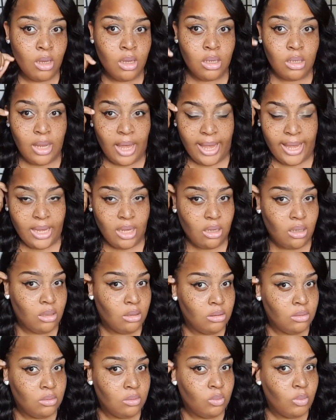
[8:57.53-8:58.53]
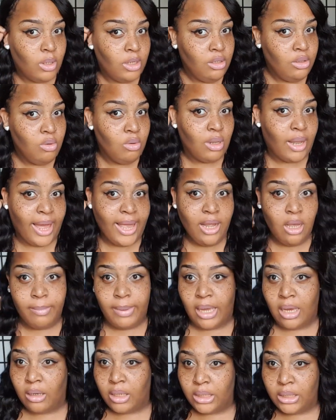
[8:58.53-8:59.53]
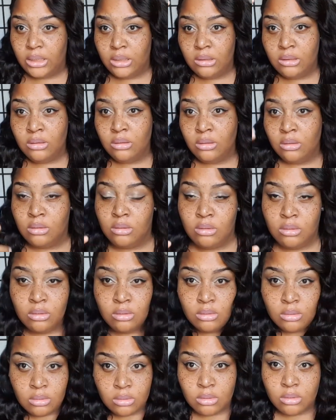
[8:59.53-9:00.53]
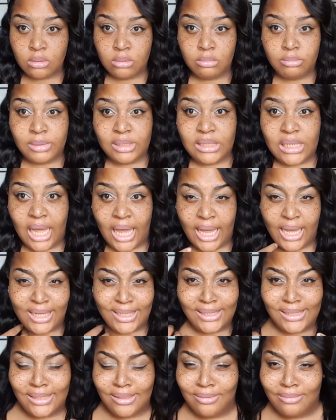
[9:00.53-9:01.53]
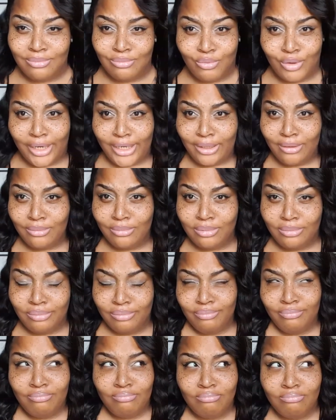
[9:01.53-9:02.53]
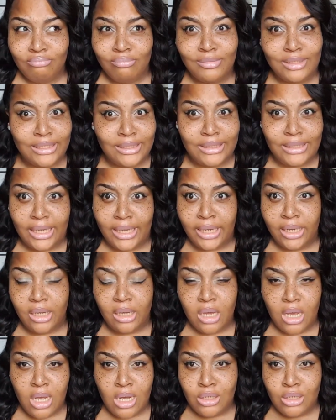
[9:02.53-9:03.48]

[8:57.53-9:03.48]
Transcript: Like, what do you like about it? Besides, what? The dick?